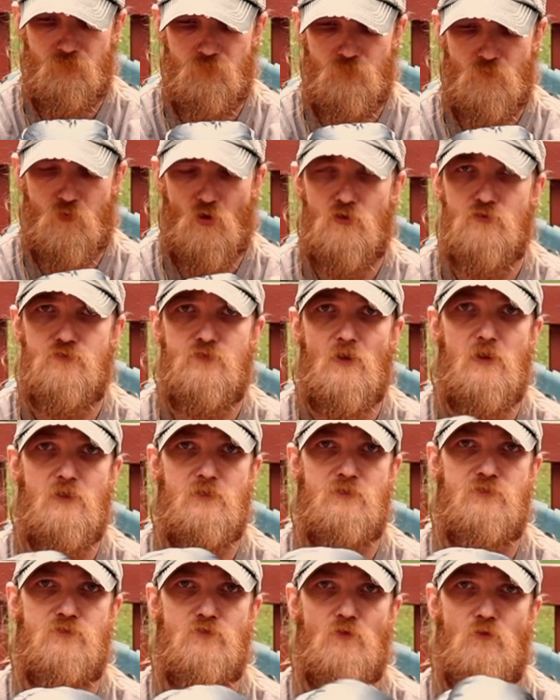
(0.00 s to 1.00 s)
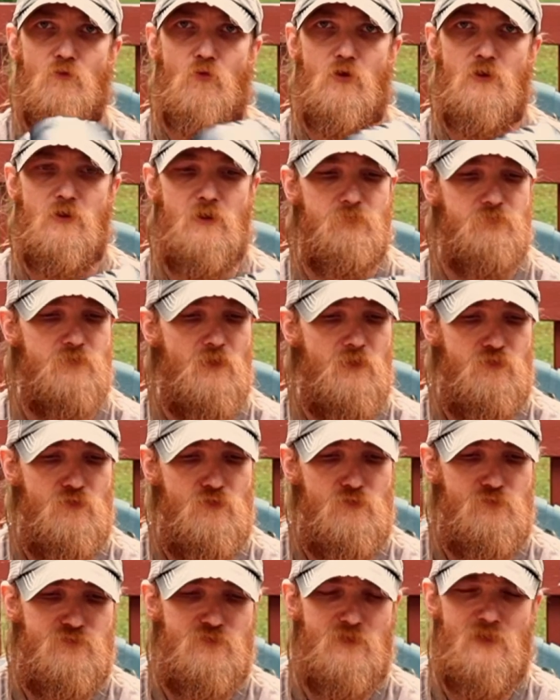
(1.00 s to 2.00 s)
Pertex or whatever they
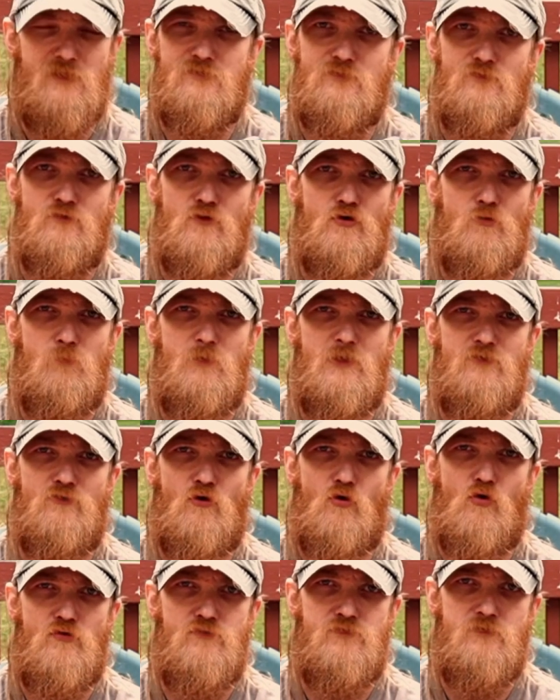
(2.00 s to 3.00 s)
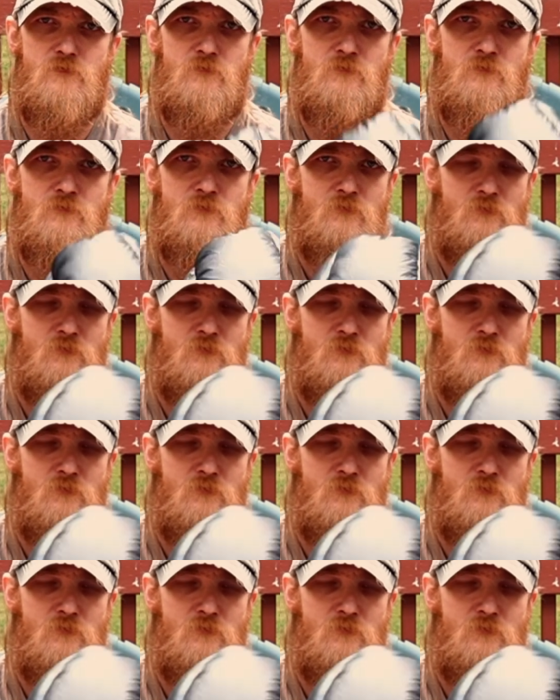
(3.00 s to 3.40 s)
use, it's a little bit noisy,